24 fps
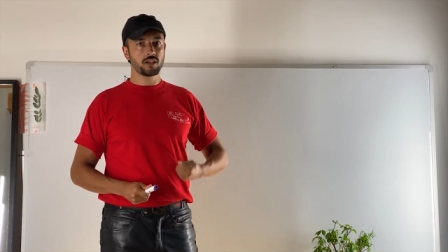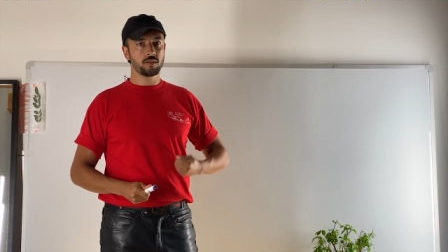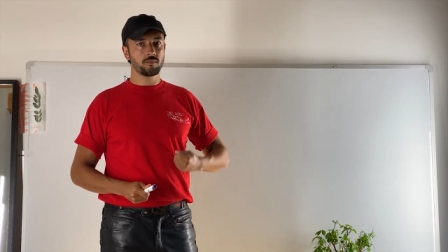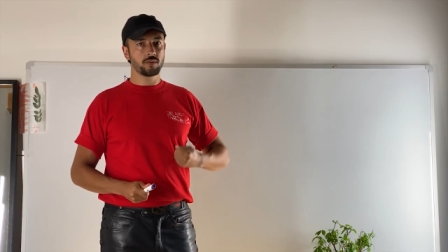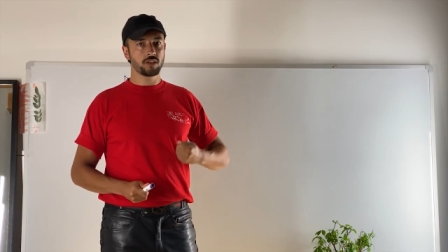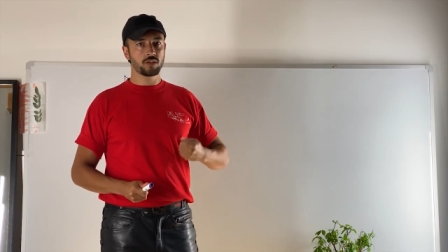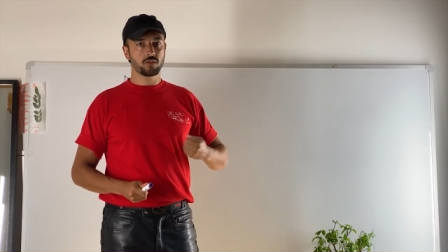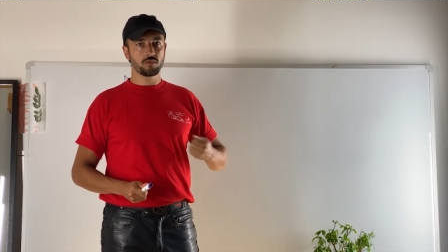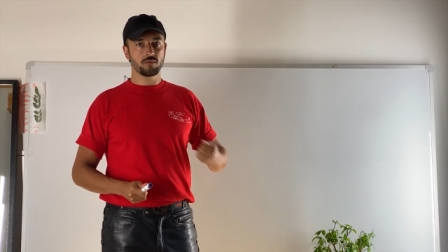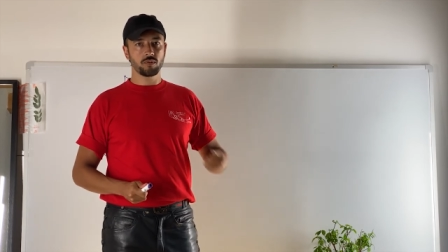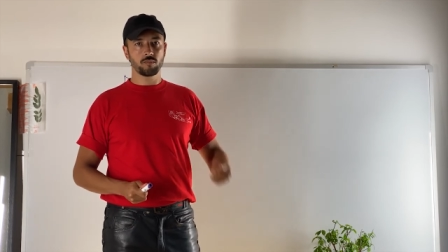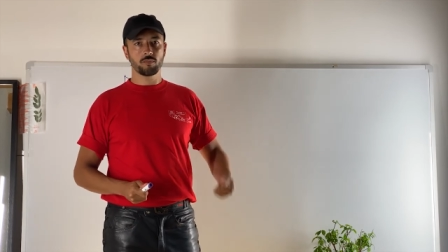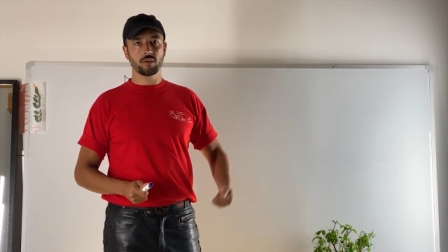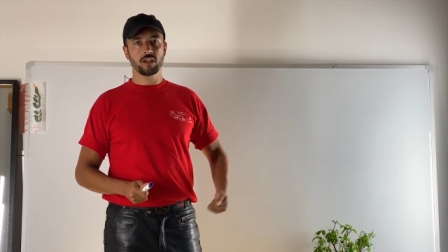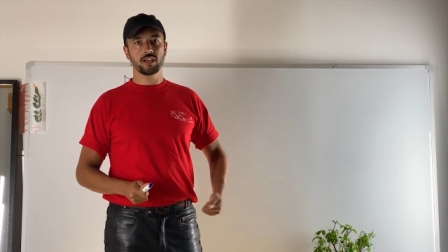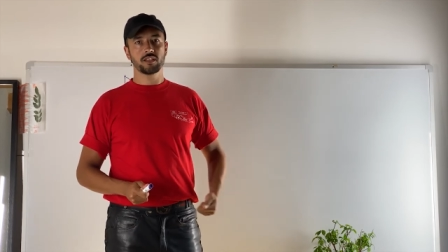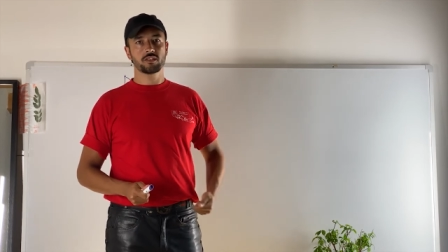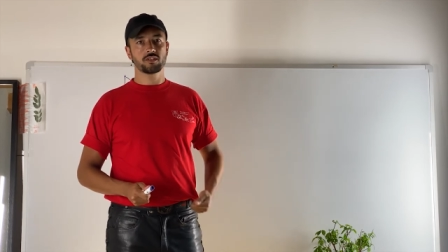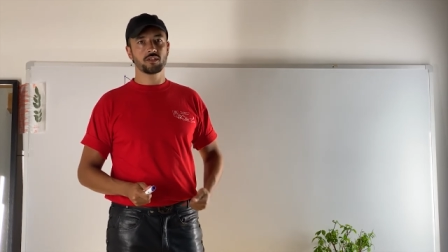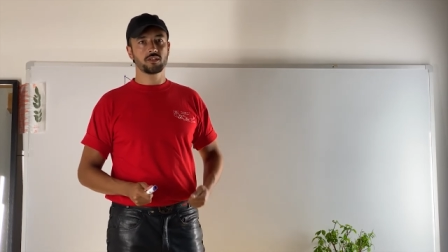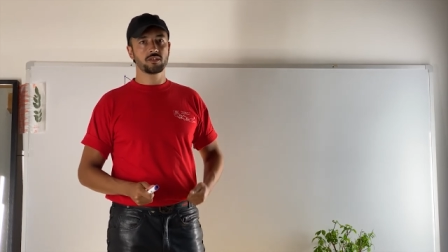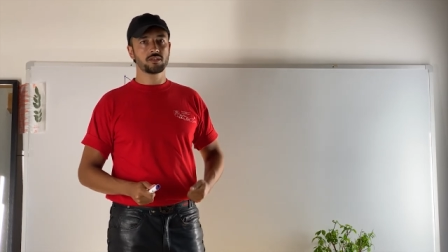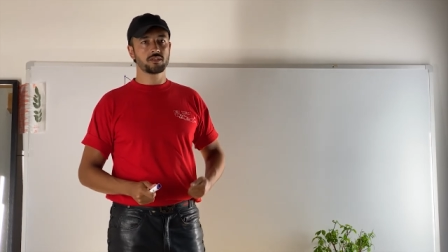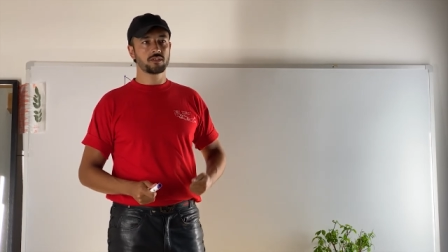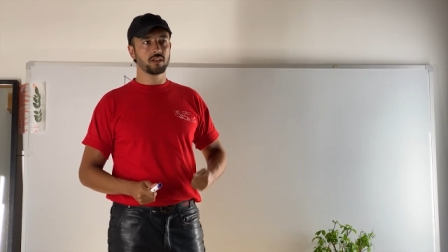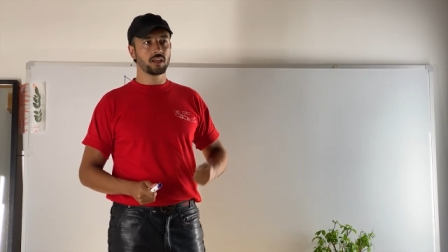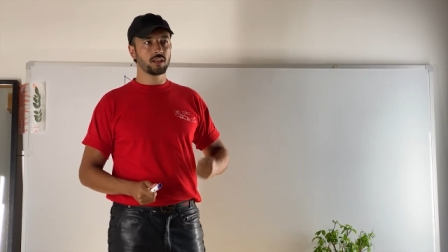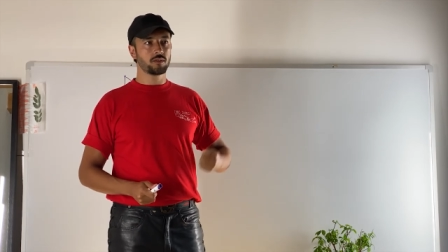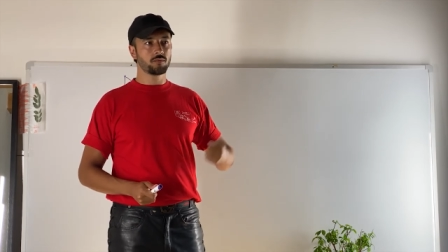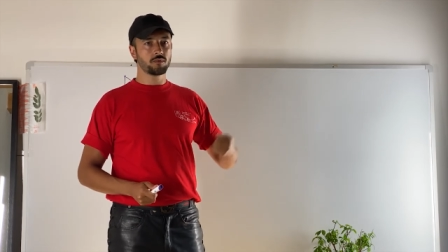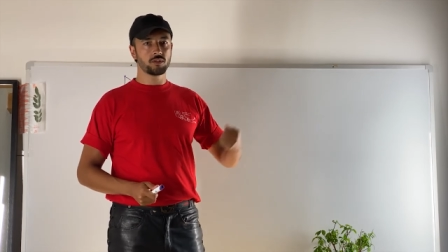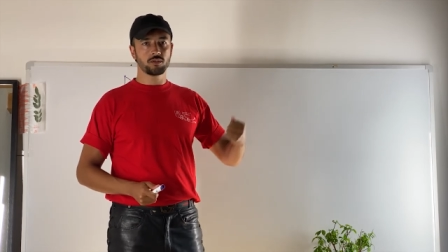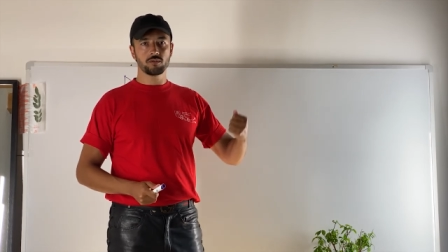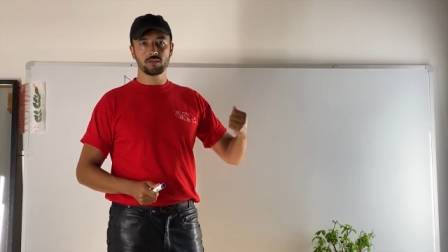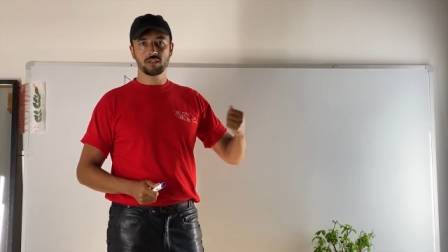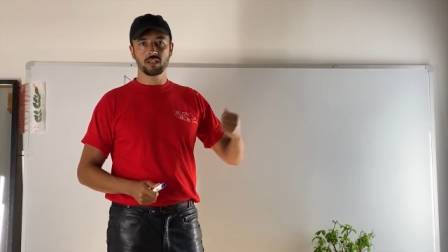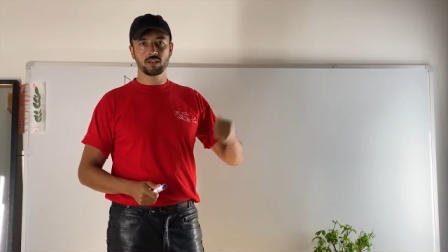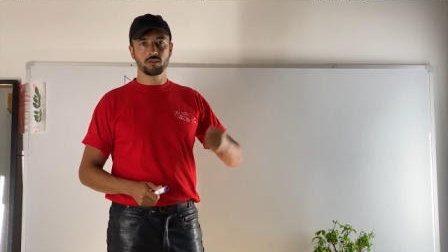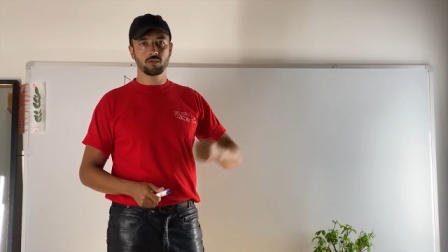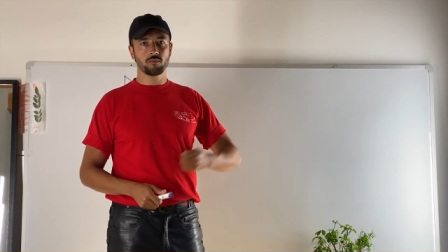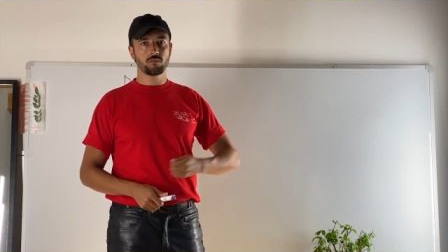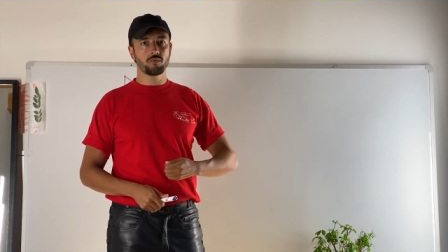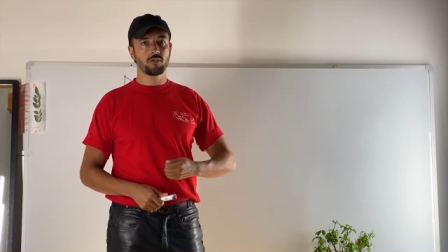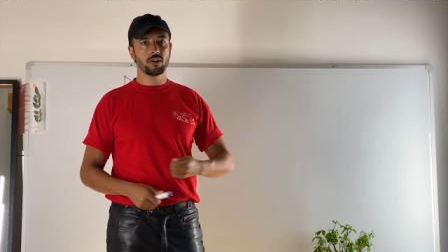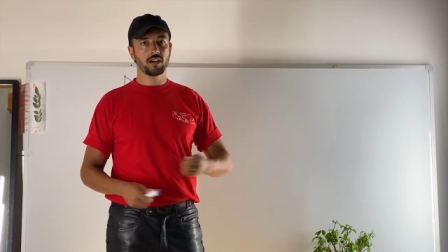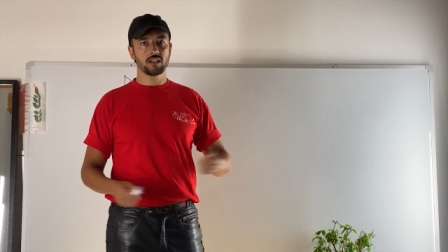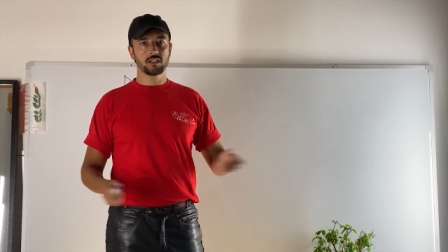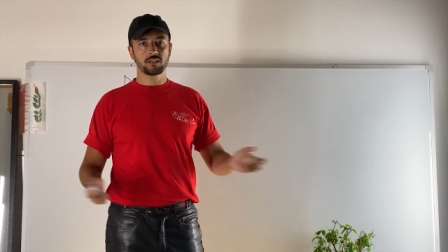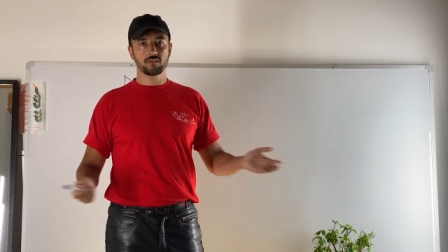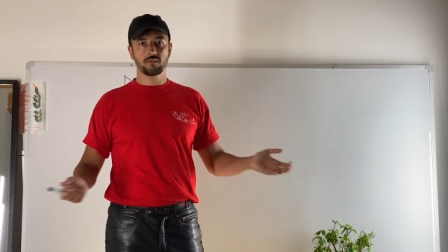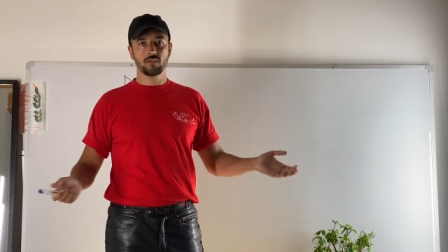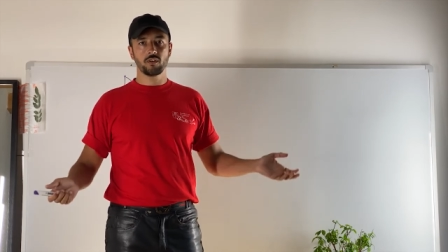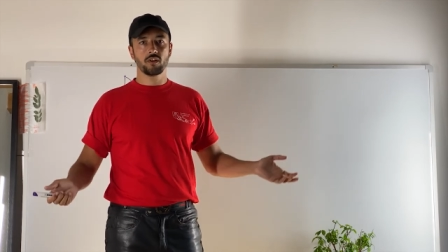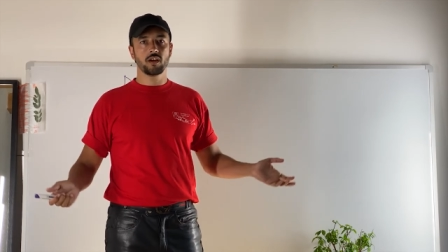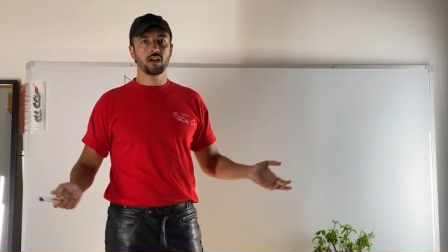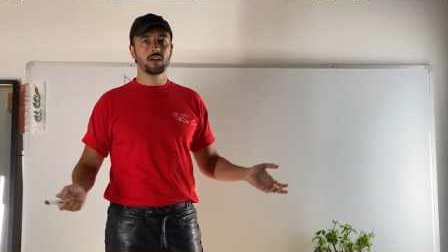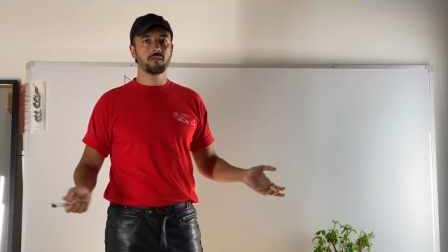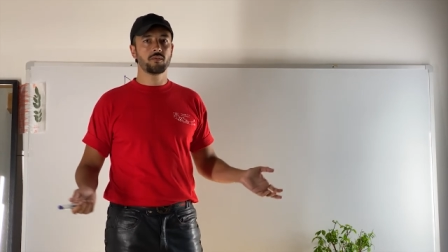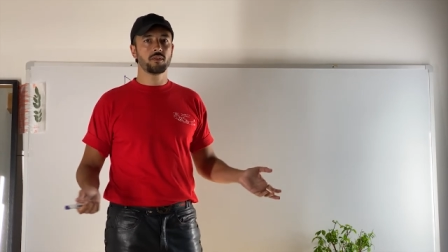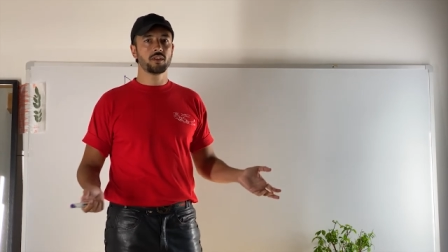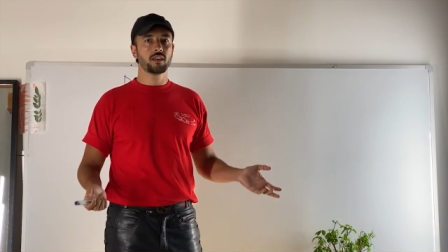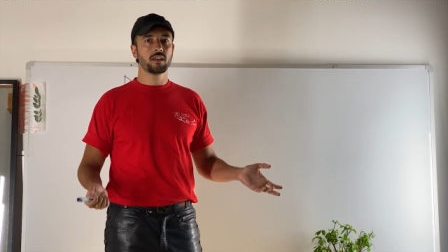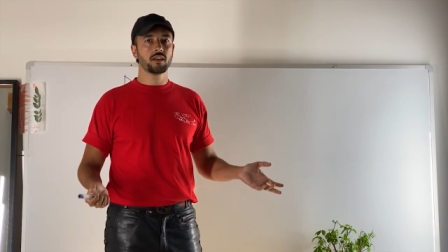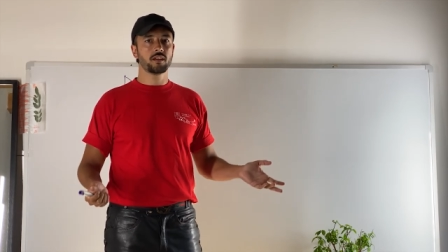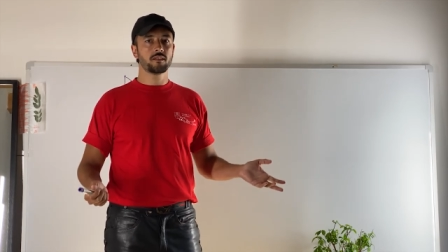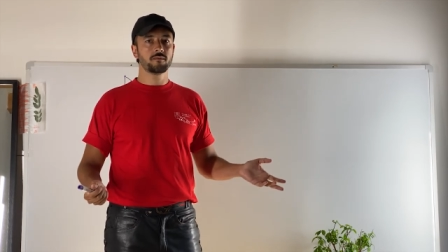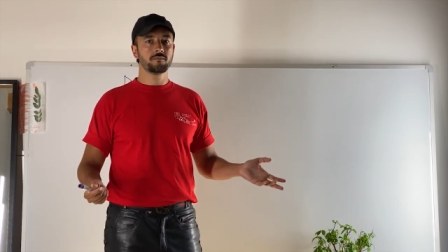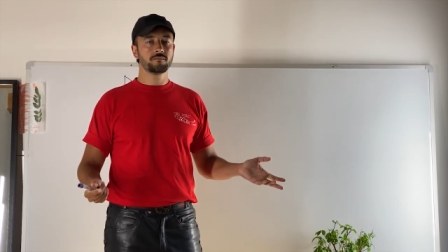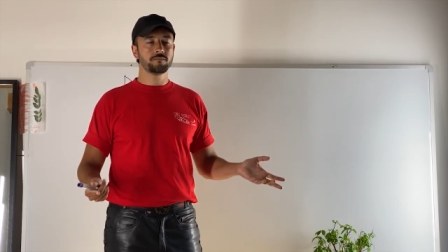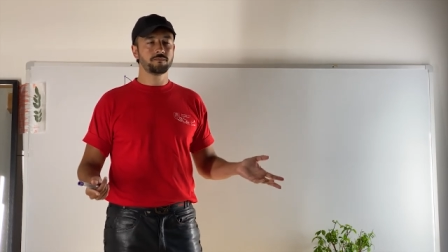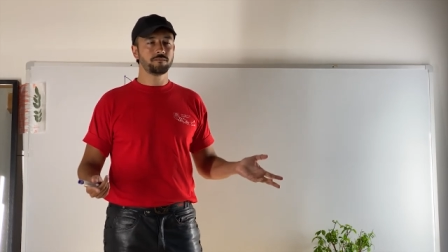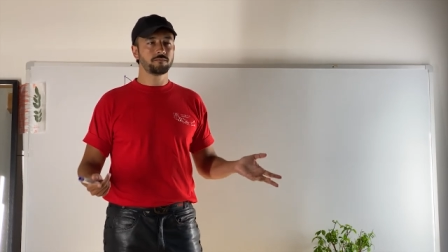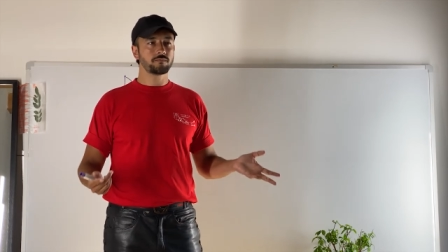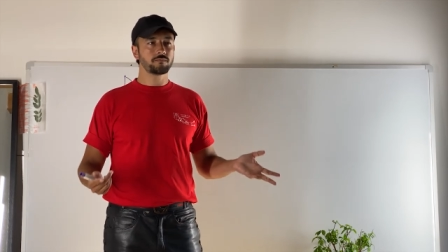coming to replace us and reducing the price for everything,